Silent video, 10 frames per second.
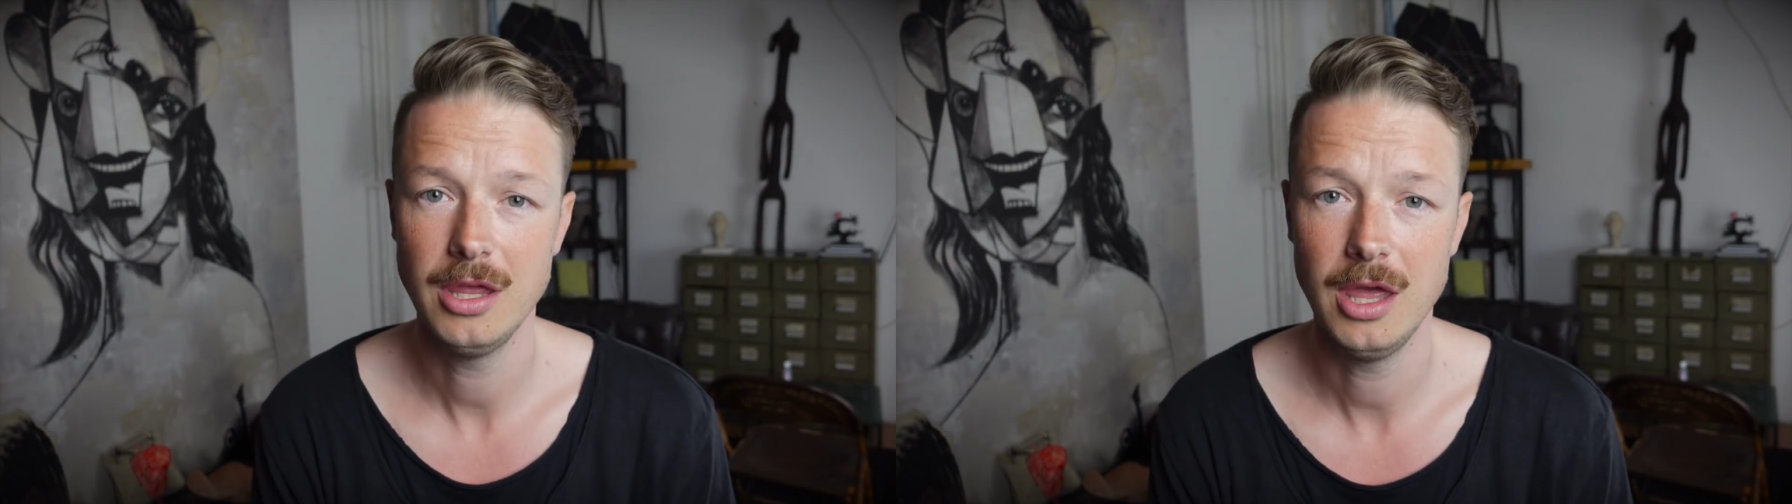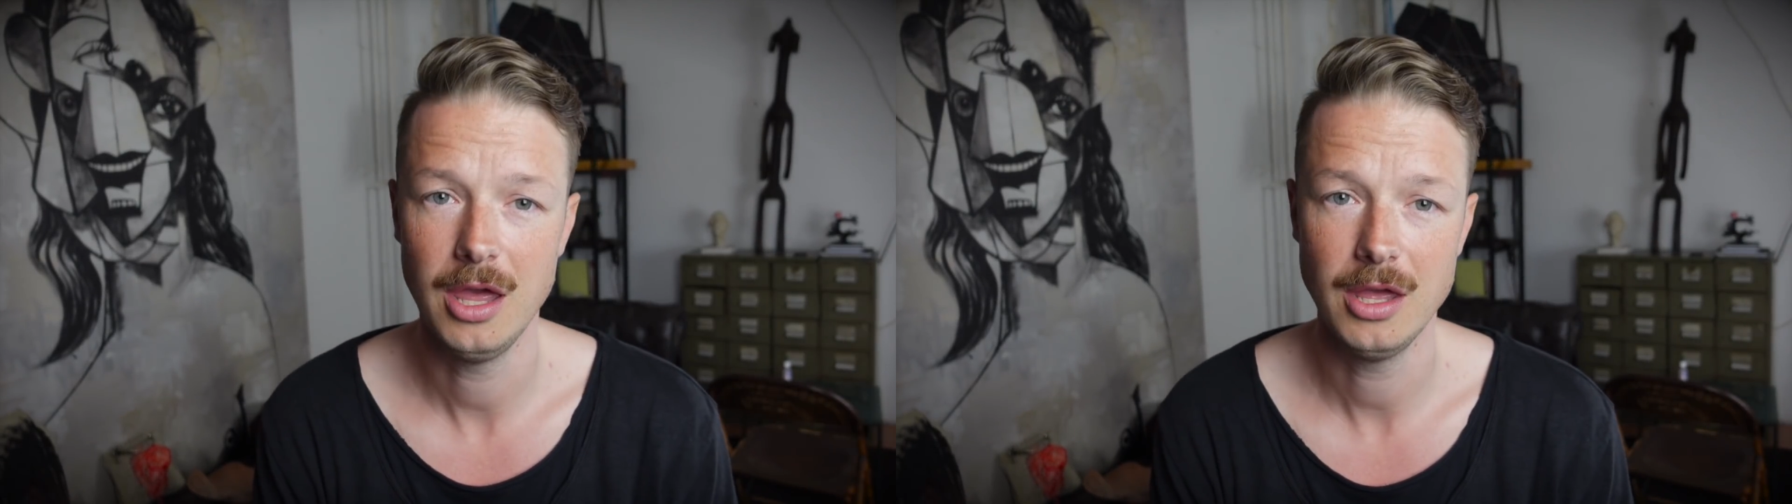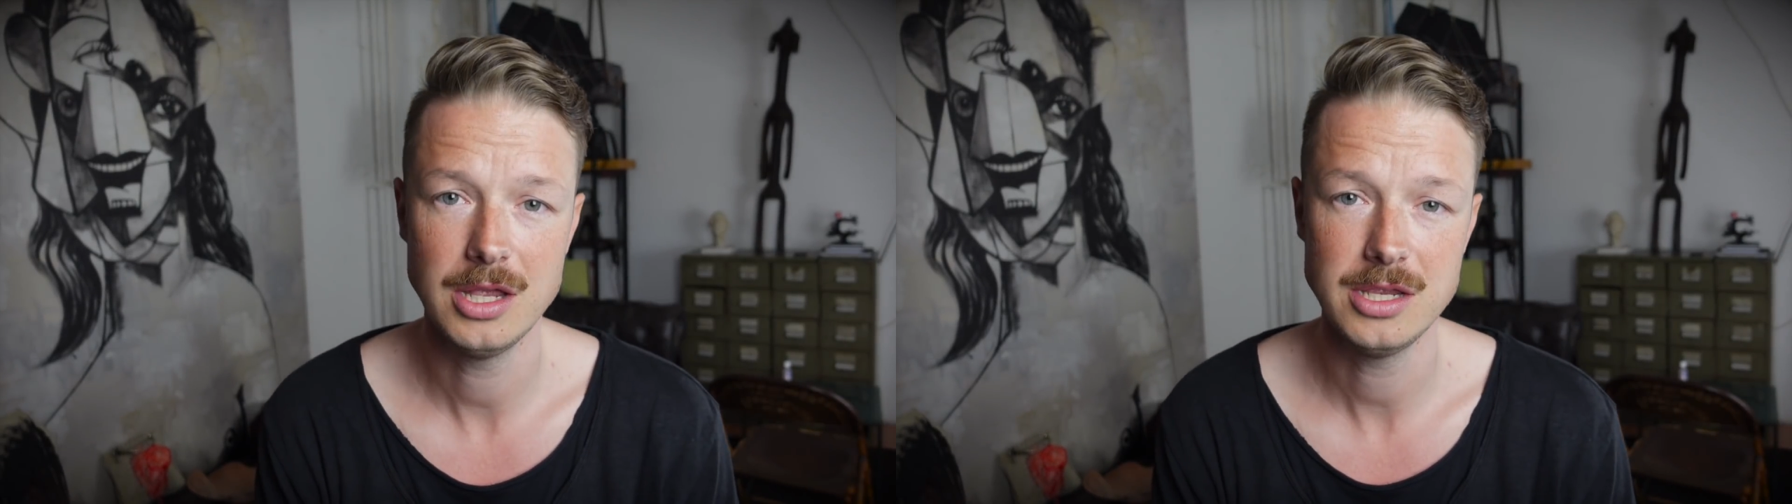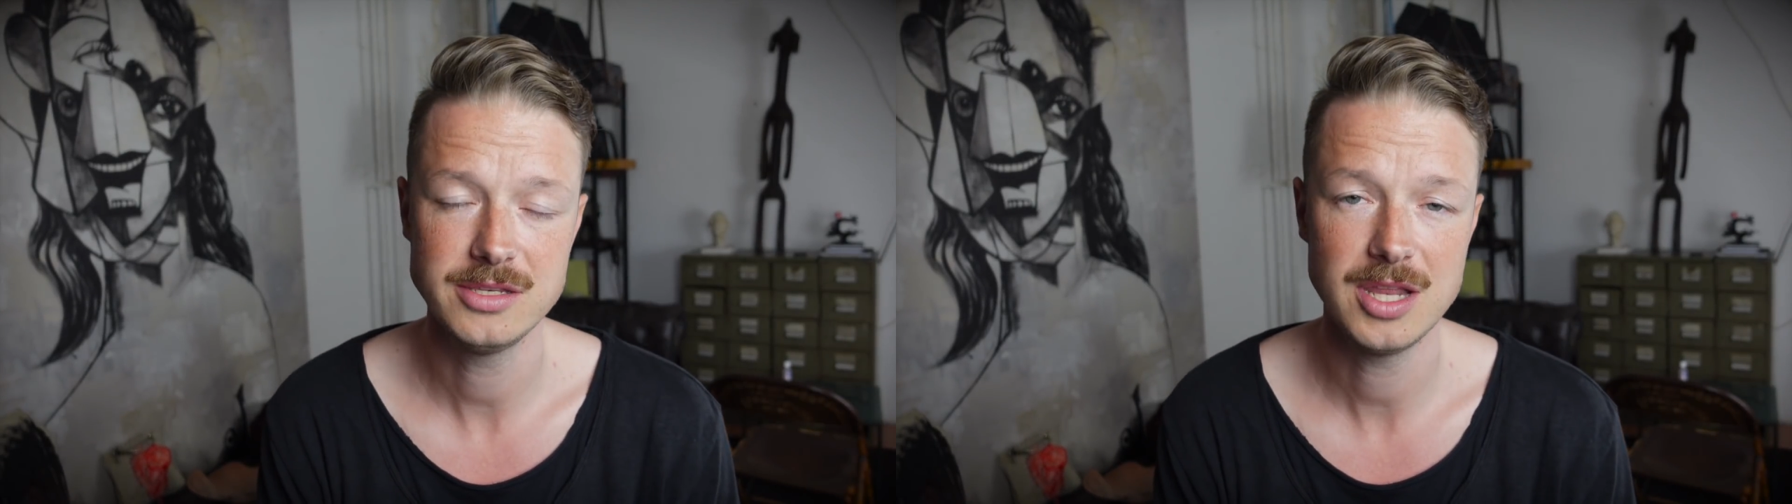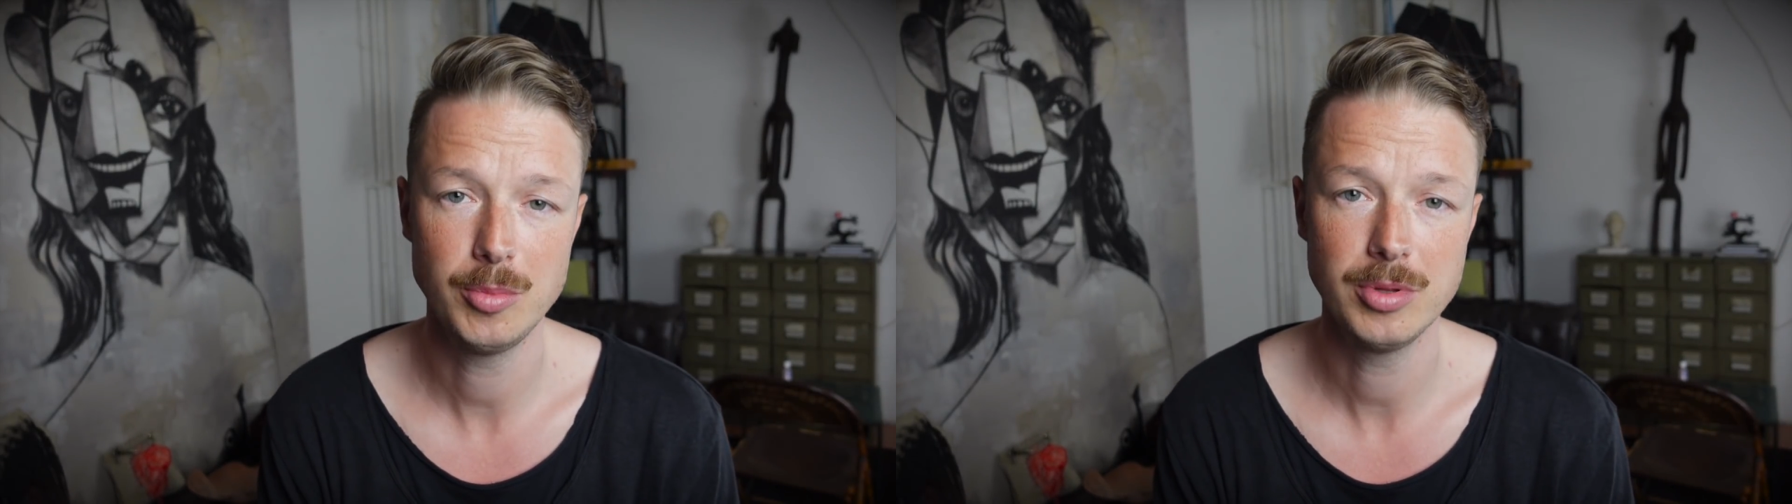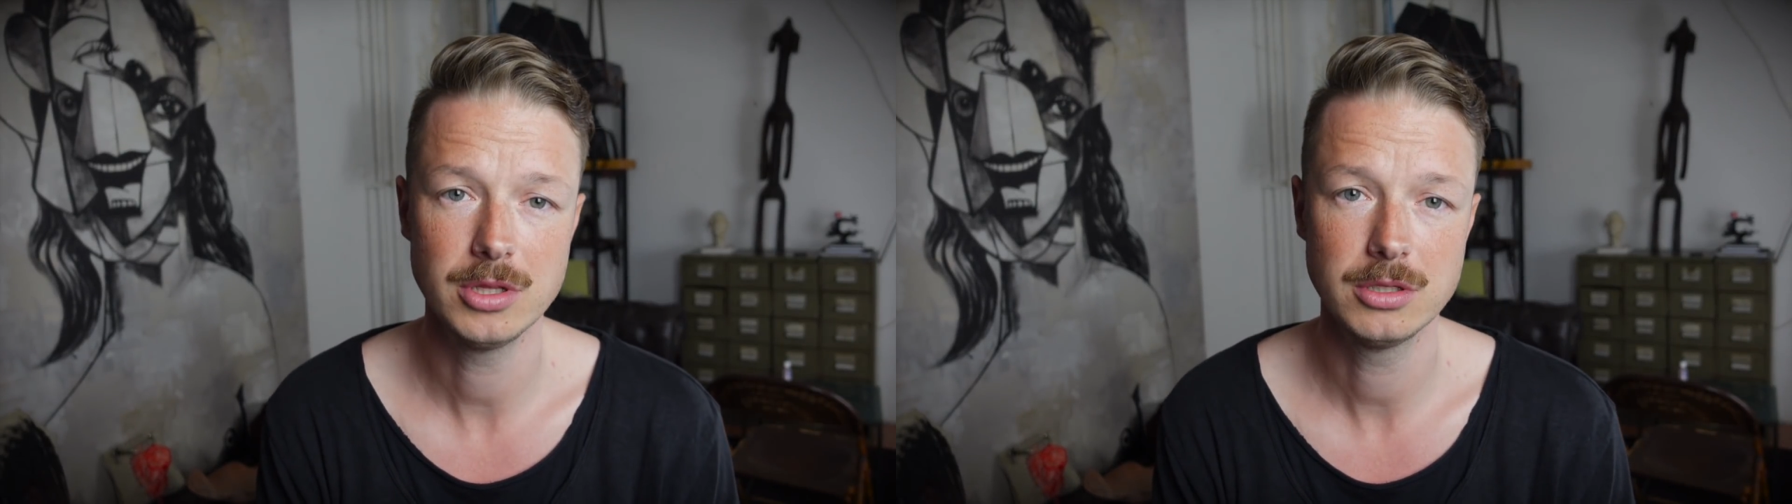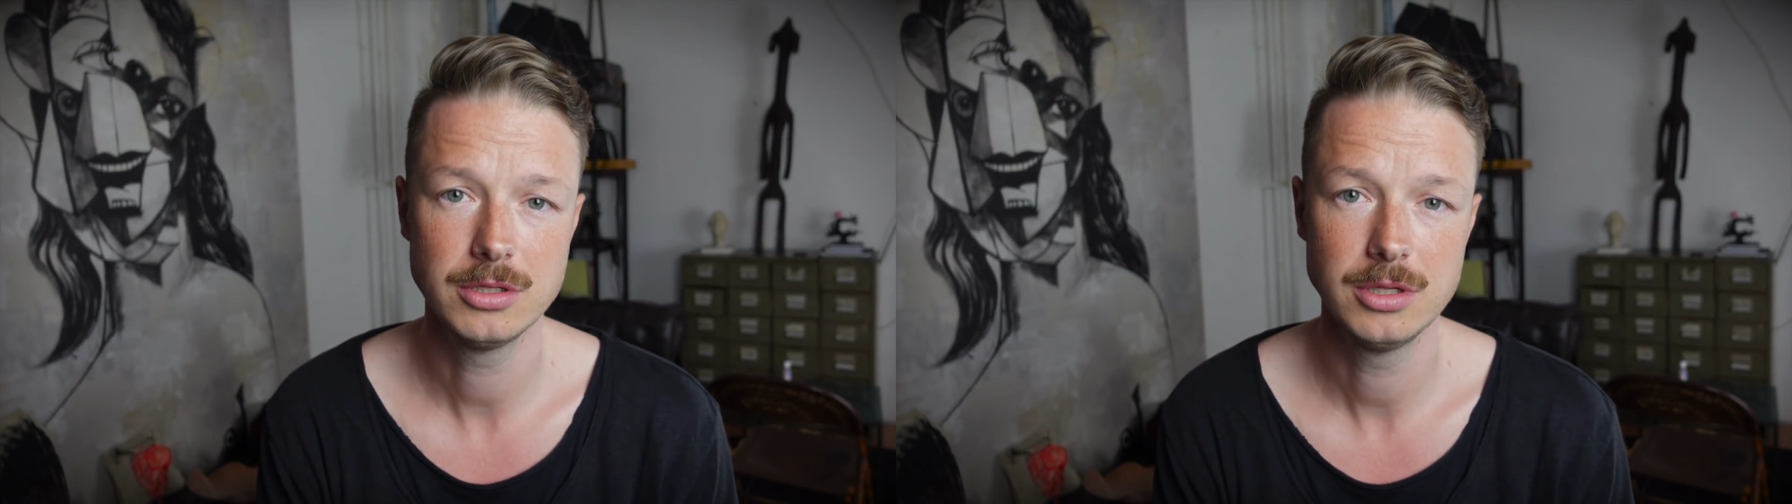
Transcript: a staple.